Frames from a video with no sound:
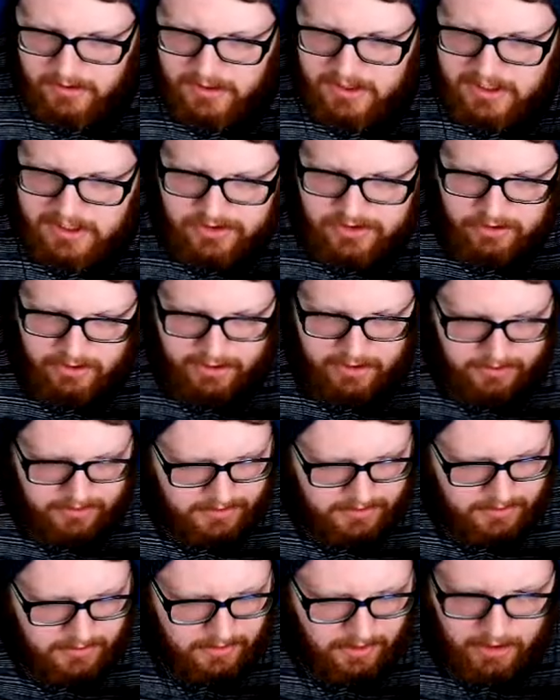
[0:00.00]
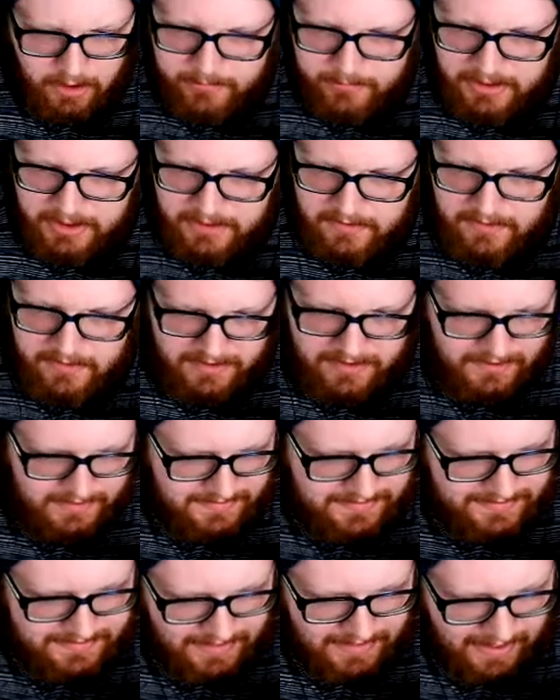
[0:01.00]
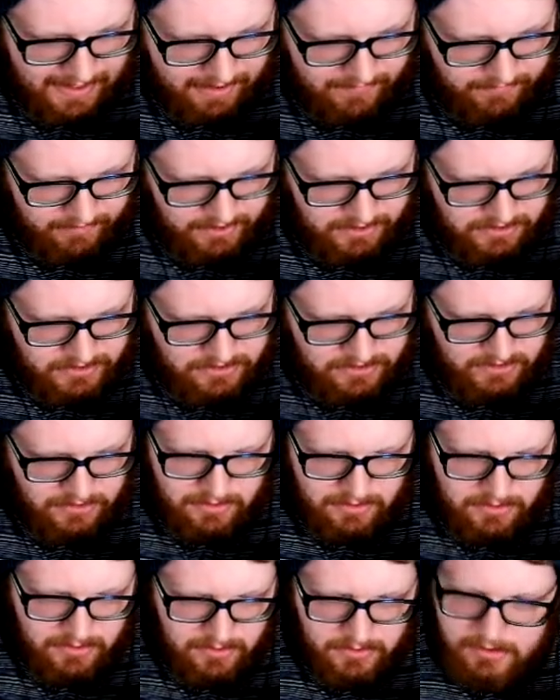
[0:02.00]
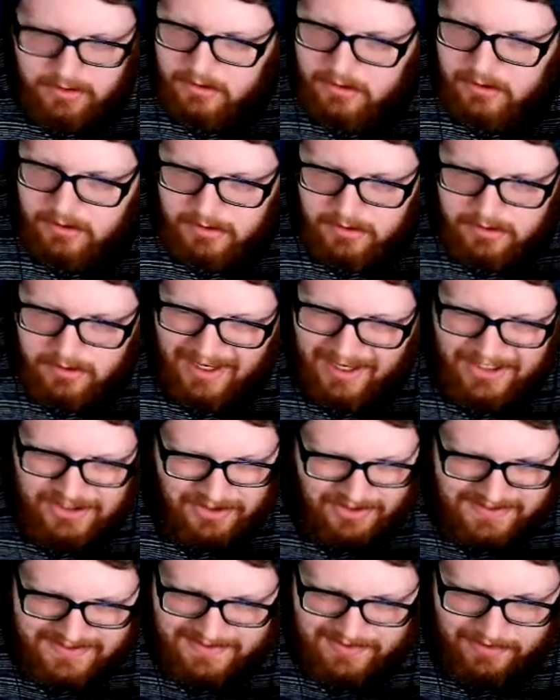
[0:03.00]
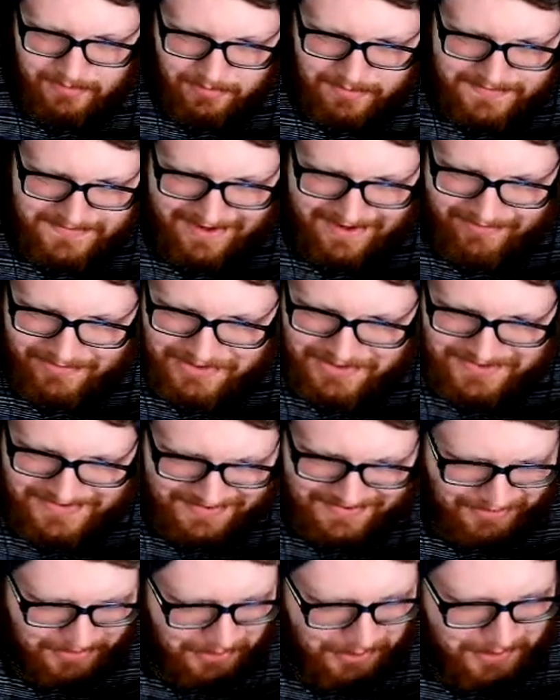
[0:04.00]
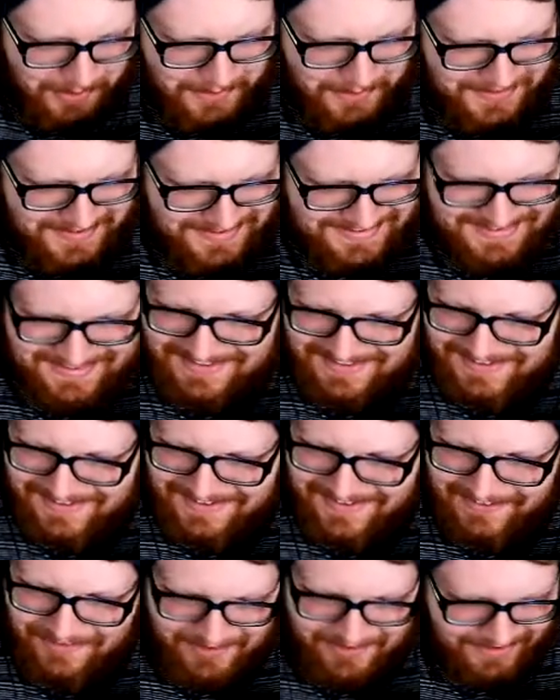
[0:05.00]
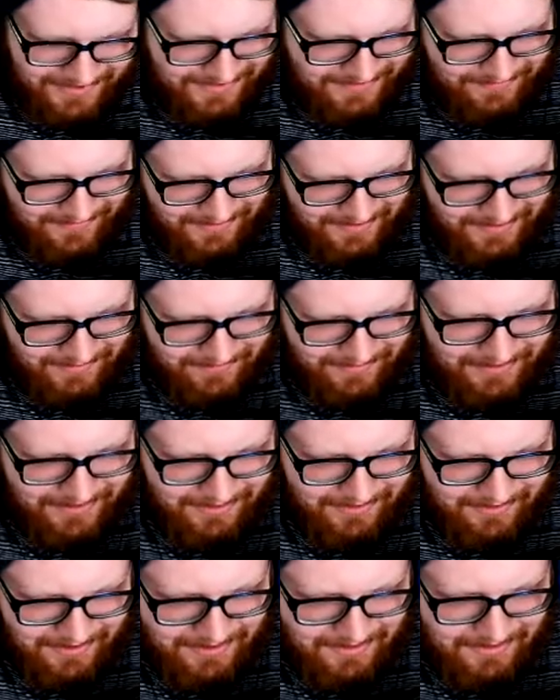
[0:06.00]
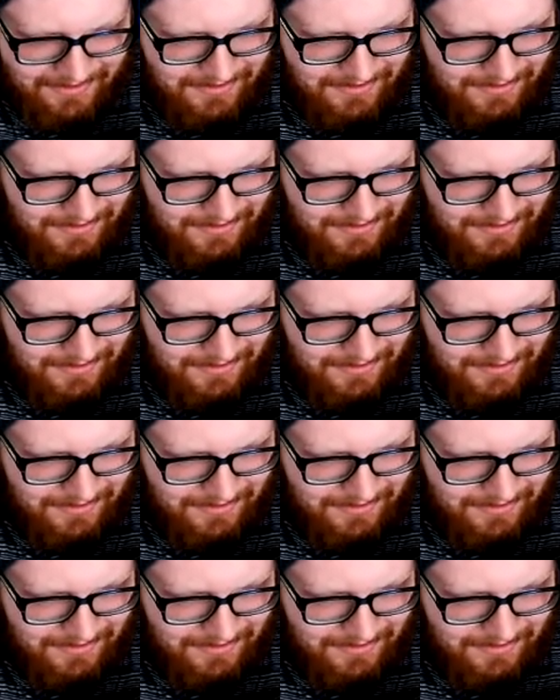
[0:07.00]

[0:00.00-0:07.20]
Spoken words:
Heatran coming in like a savage. I shouldn't say the word savage, it's gross. With Flamethrower.